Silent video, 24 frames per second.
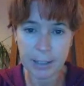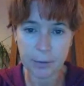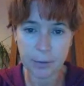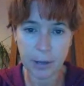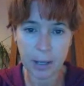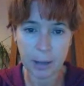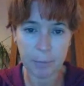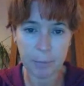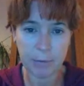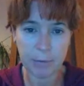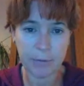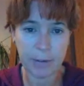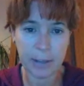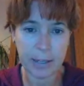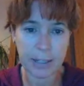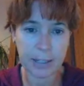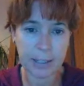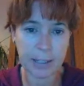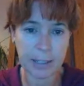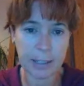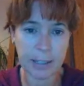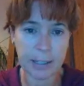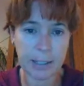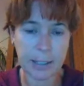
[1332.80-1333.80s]
or happy
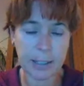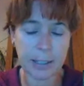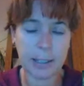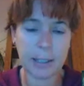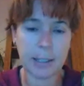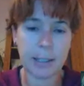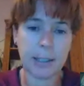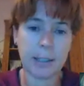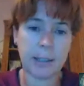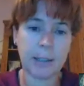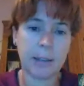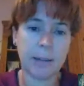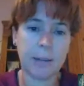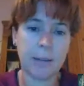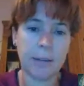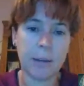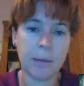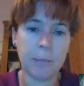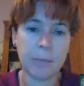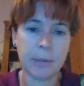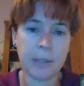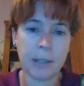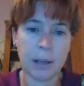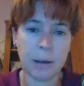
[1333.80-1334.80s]
faces?
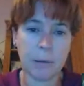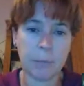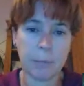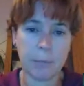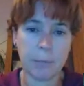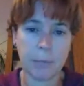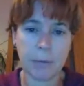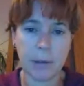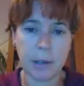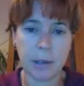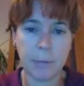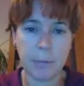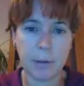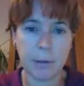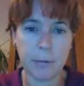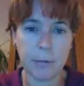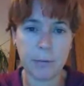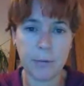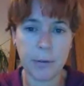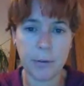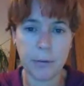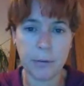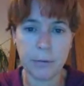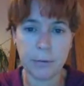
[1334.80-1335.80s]
Thumbs up coming through?